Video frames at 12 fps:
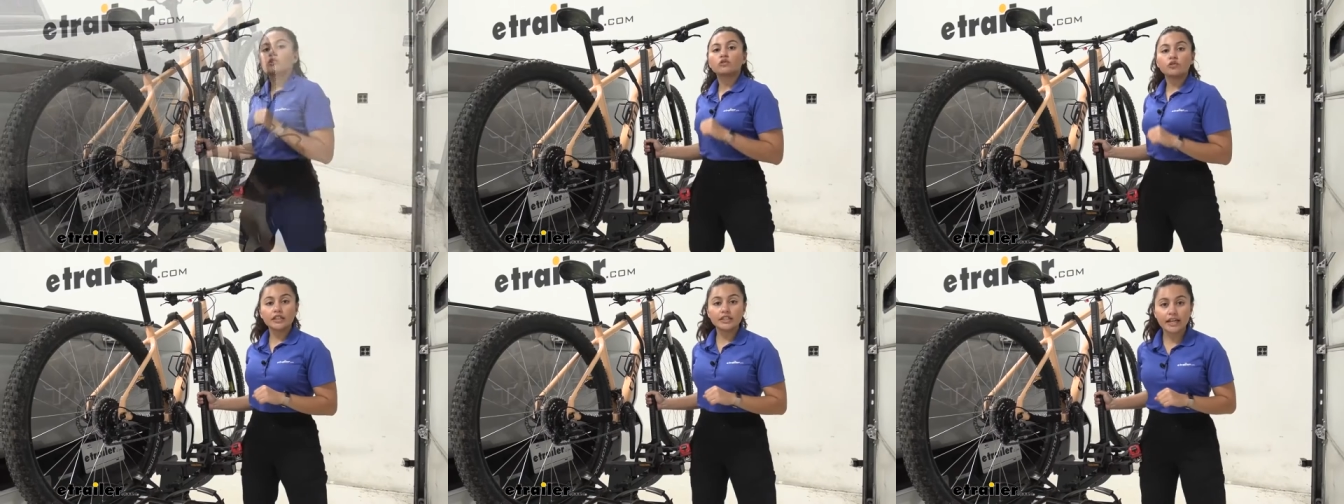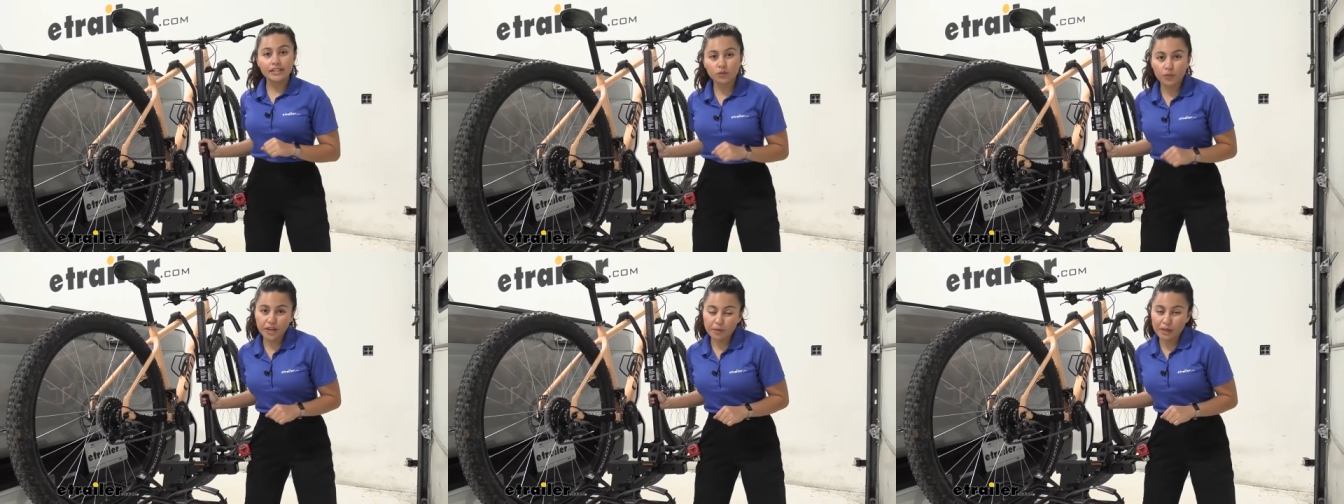So this has
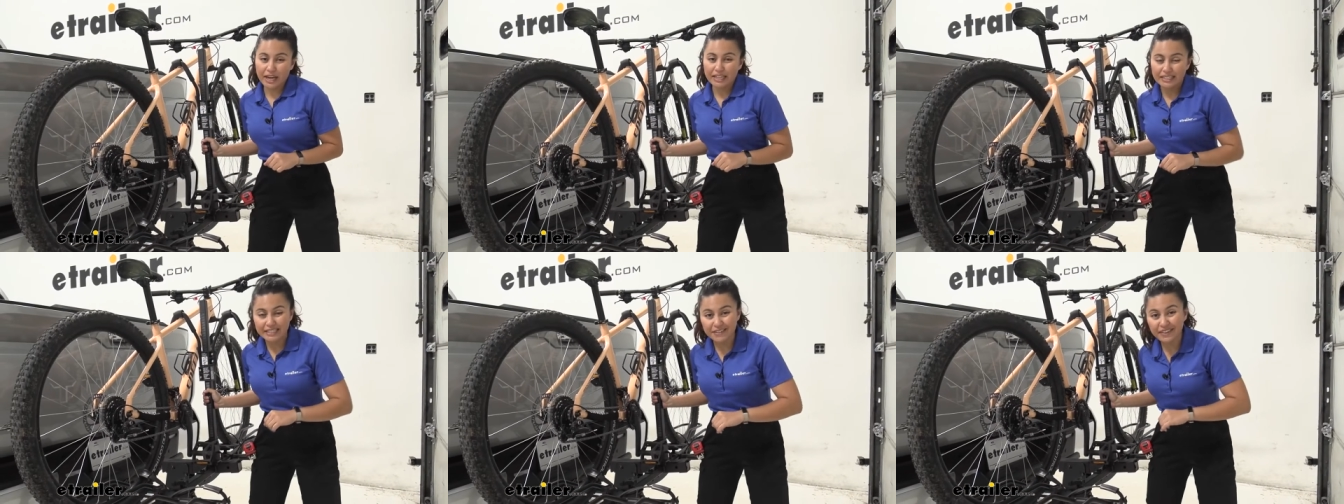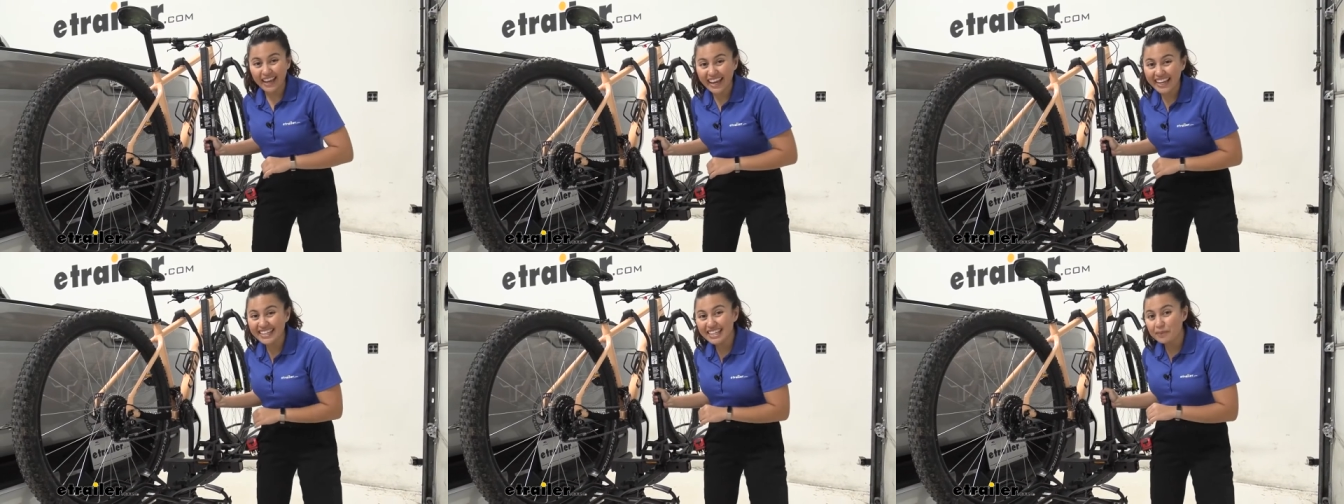a weight capacity of
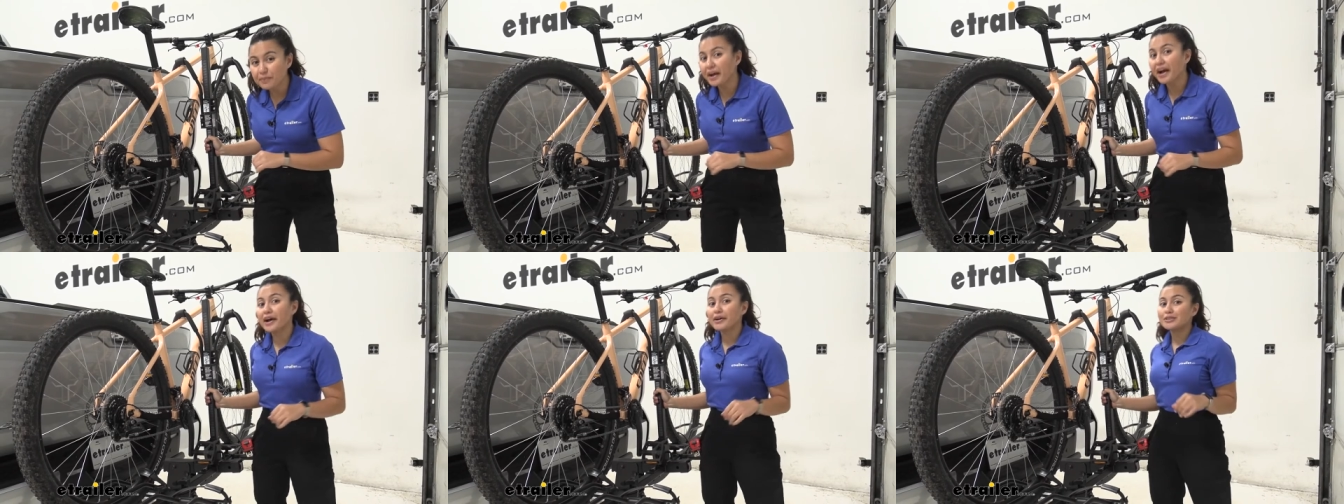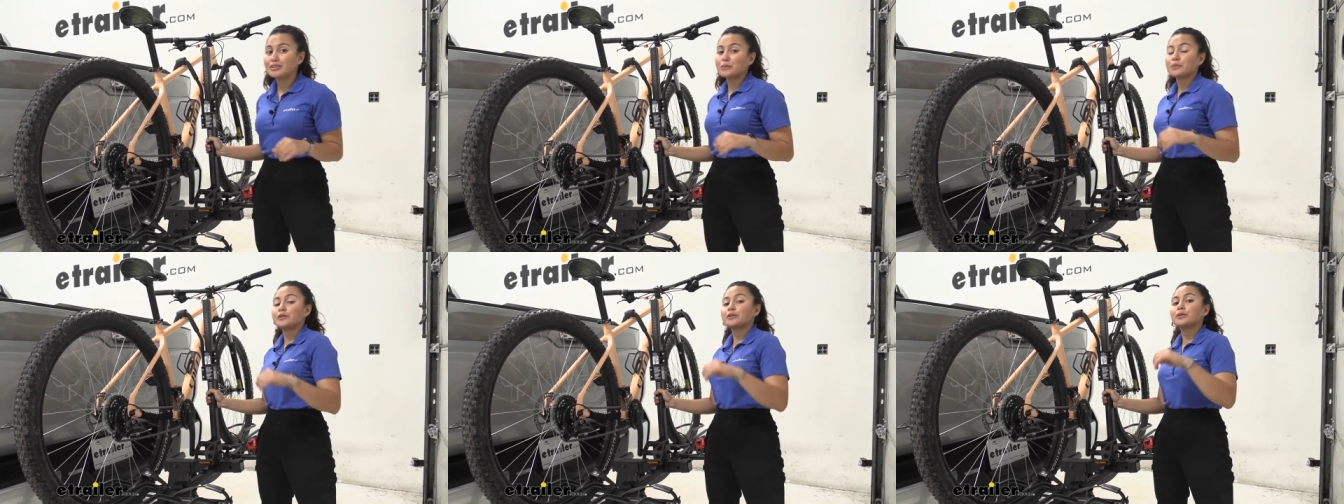80 pounds
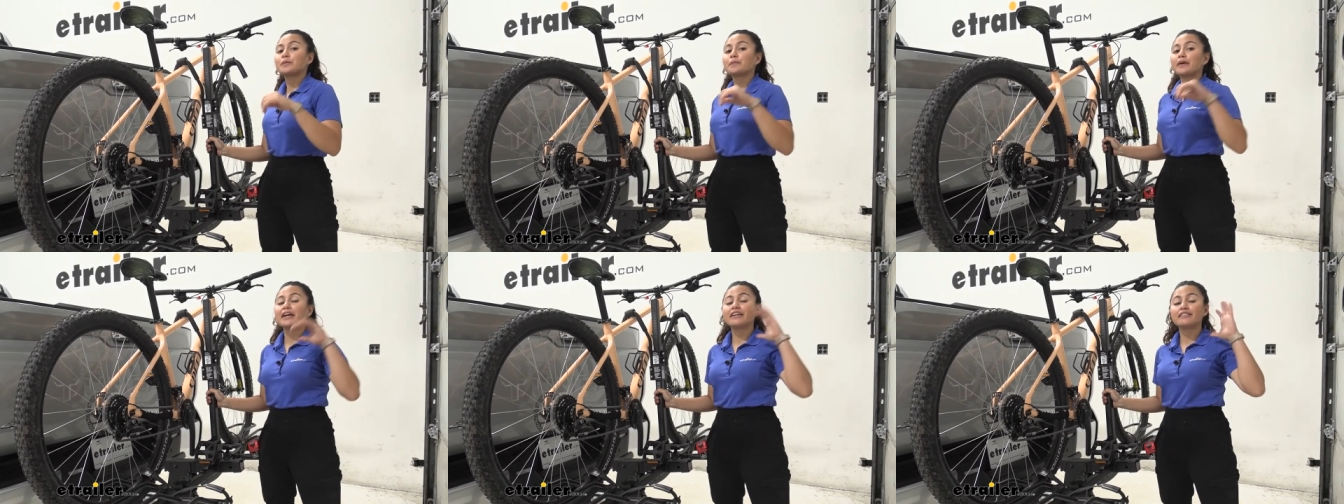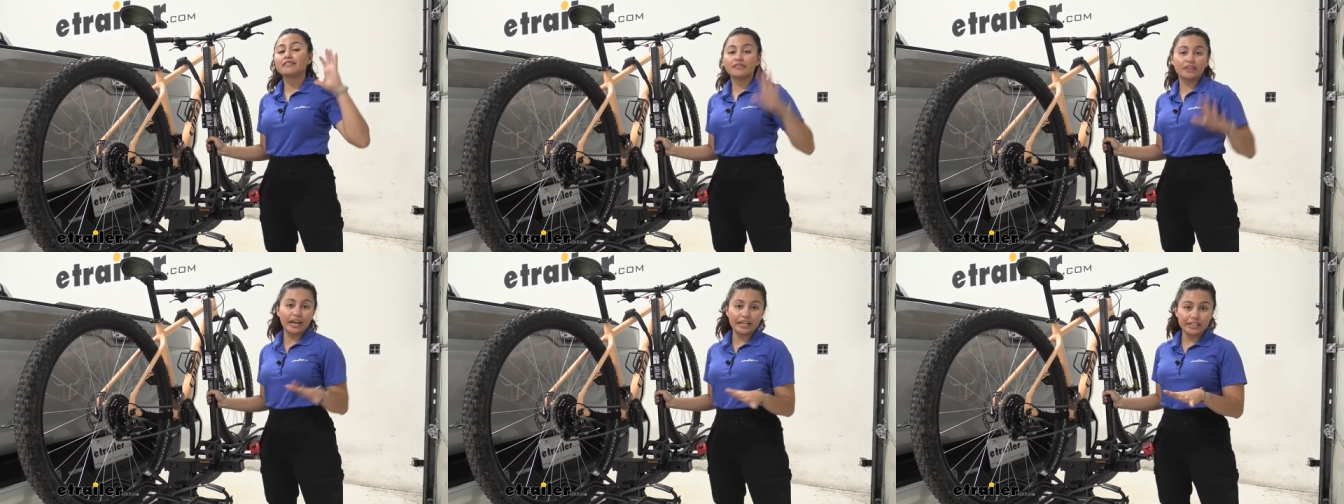per bike,
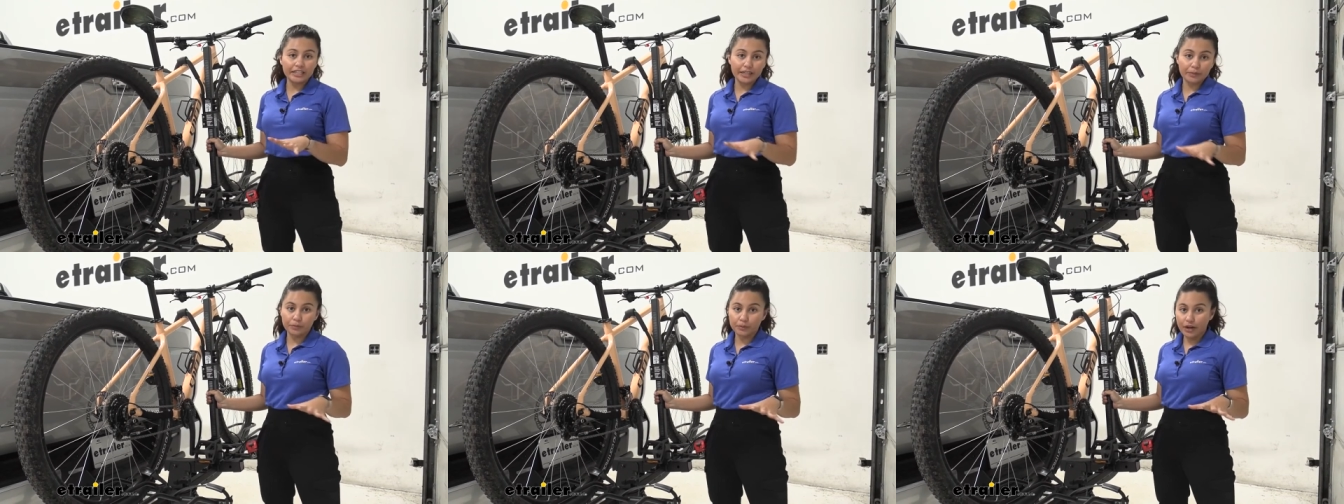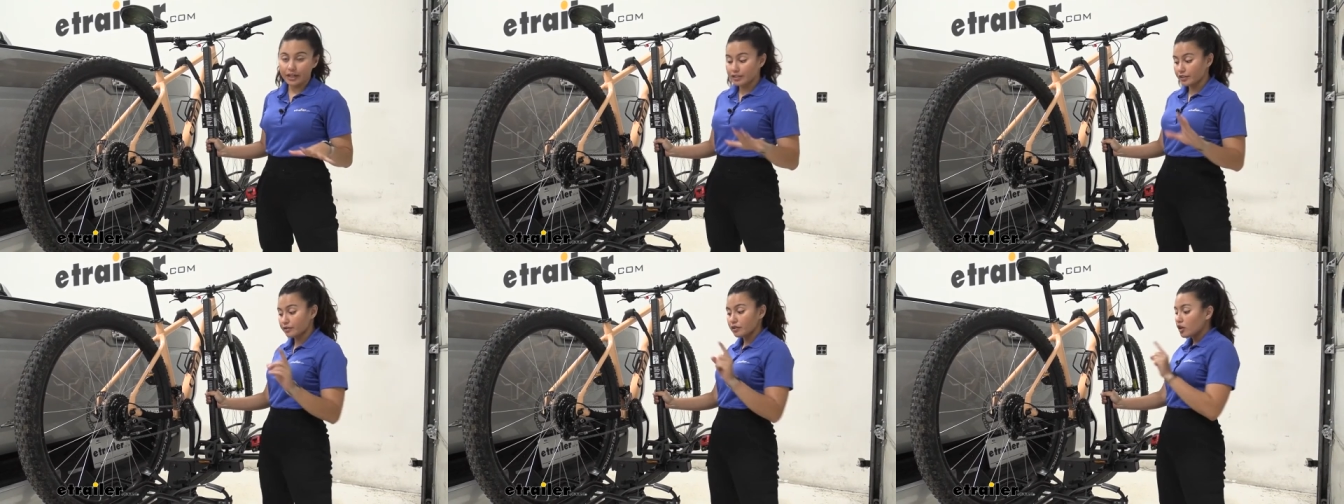very
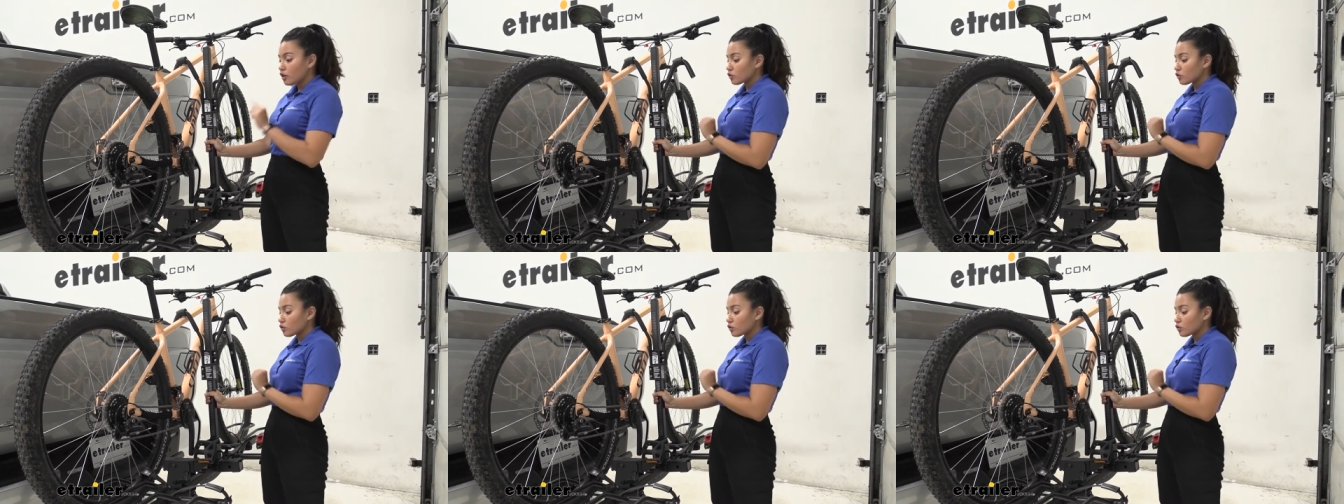impressive.